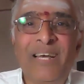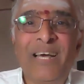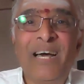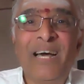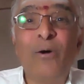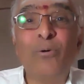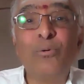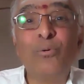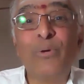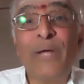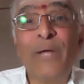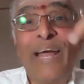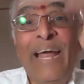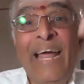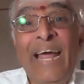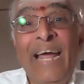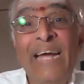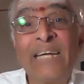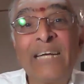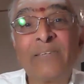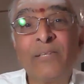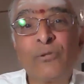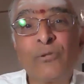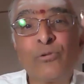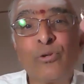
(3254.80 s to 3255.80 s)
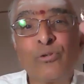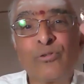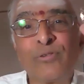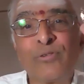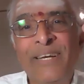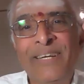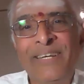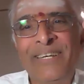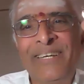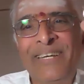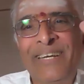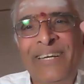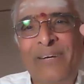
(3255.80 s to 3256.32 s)
how to act to the
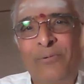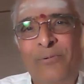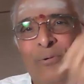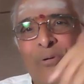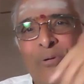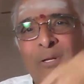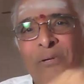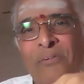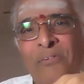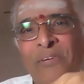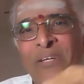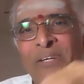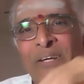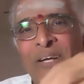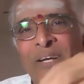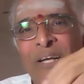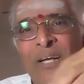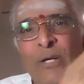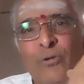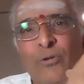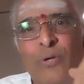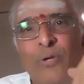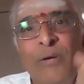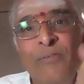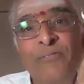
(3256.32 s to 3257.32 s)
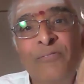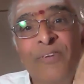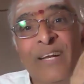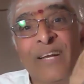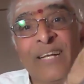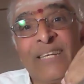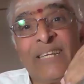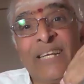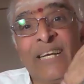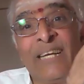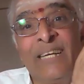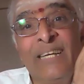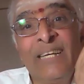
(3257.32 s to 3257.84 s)
society, how to live. So
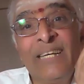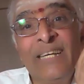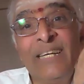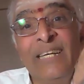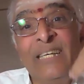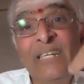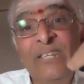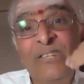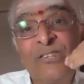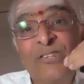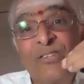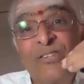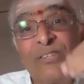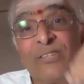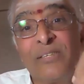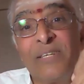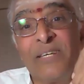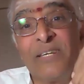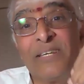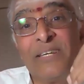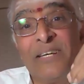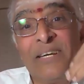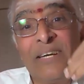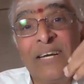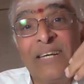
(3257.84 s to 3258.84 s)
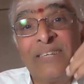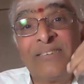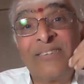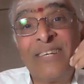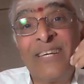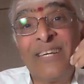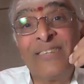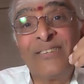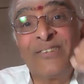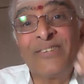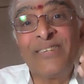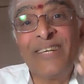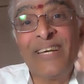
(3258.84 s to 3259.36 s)
everything is
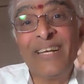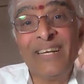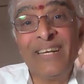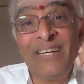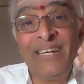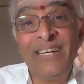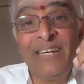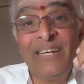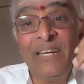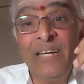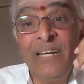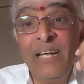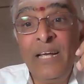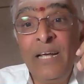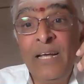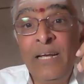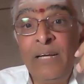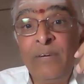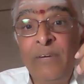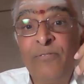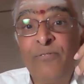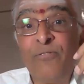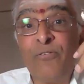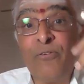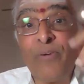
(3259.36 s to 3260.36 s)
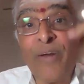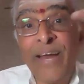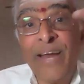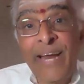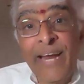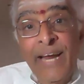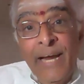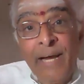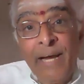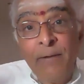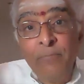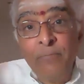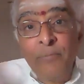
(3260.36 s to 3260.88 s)
essentially
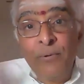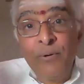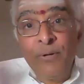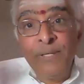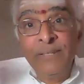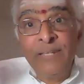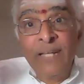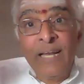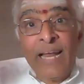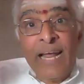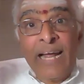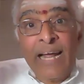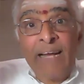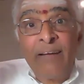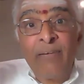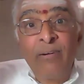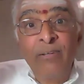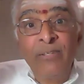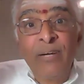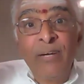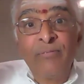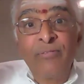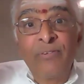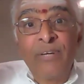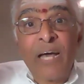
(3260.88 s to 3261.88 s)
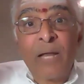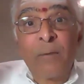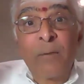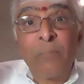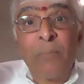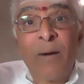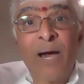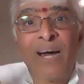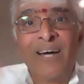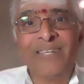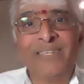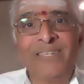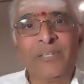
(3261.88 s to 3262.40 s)
framed in the language of
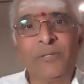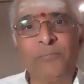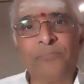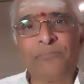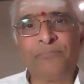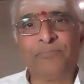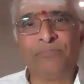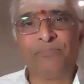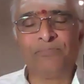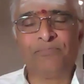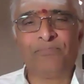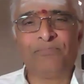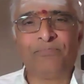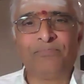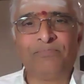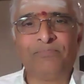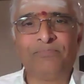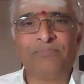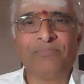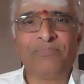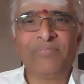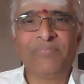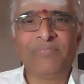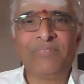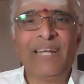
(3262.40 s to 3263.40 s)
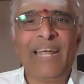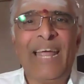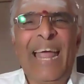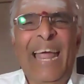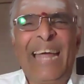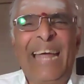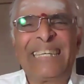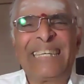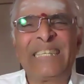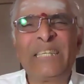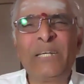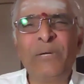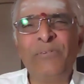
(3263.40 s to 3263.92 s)
karma,
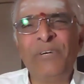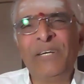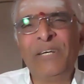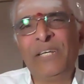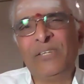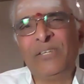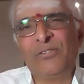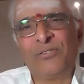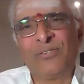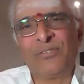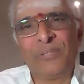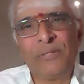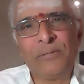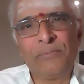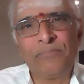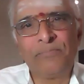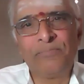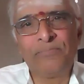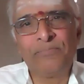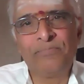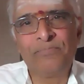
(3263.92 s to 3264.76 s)
activities.